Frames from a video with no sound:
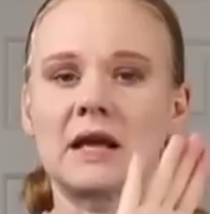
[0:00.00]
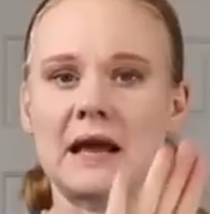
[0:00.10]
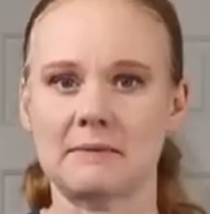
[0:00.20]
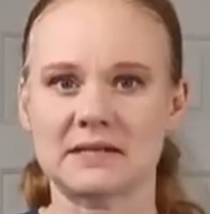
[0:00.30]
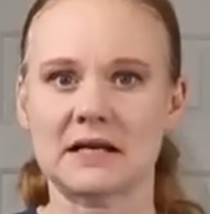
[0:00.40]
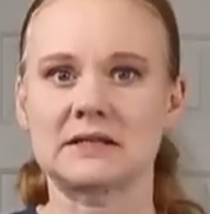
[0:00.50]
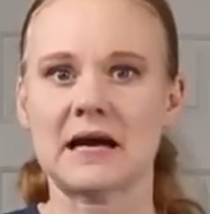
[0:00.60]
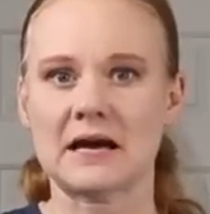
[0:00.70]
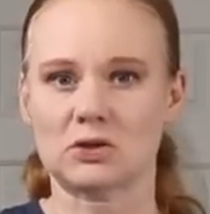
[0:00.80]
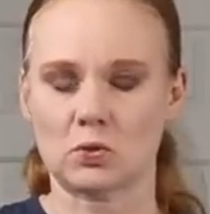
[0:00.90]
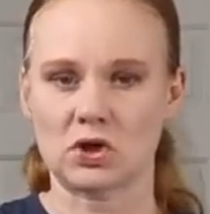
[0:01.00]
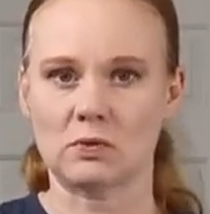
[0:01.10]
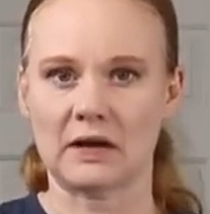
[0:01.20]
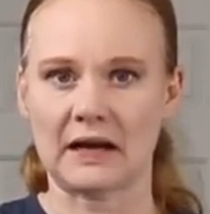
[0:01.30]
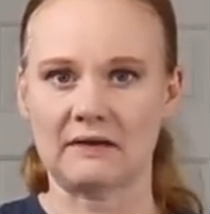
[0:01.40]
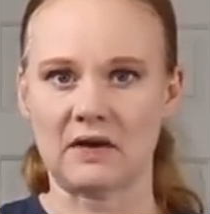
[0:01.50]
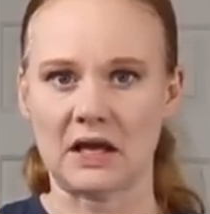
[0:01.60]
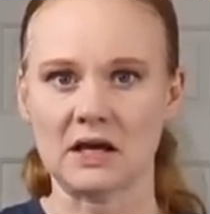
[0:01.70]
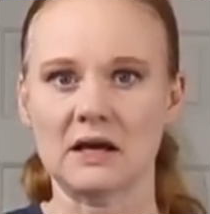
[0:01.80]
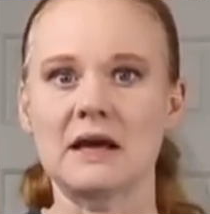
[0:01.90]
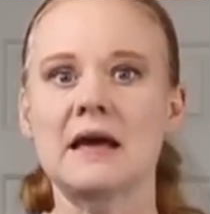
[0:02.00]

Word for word: Amazon Dash when you run out of ink,